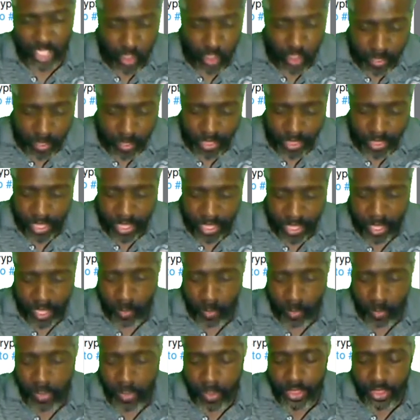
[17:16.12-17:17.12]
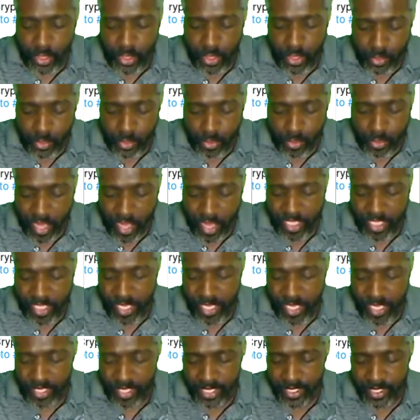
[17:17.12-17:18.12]
do anything with those
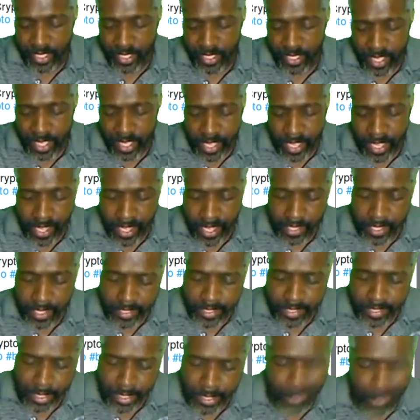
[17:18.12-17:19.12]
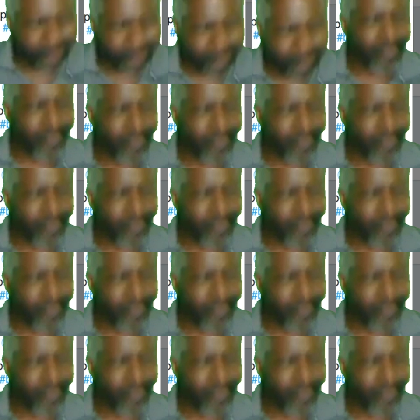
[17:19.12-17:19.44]
projects. So